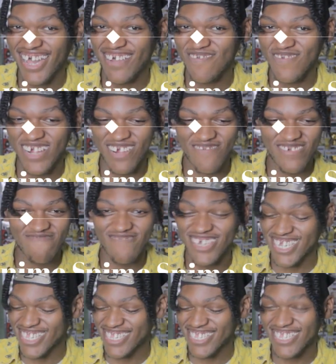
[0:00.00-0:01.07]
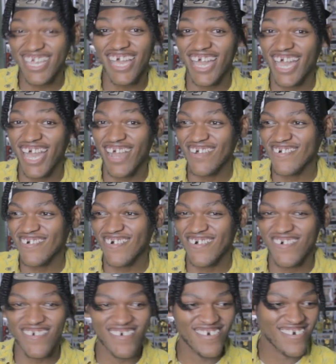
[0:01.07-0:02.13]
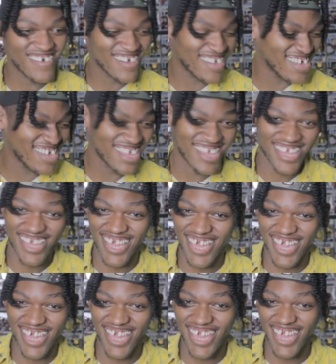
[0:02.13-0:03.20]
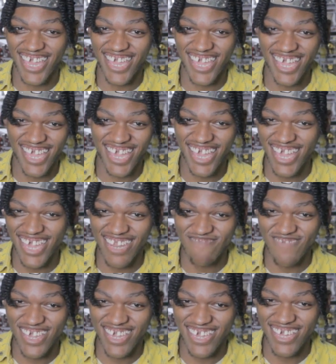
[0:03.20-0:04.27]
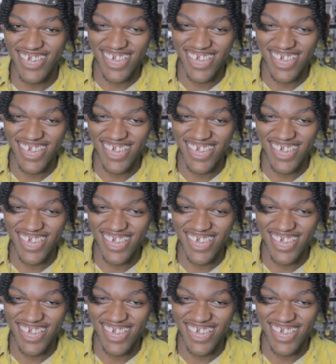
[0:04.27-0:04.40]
where we mix alcohol and anime.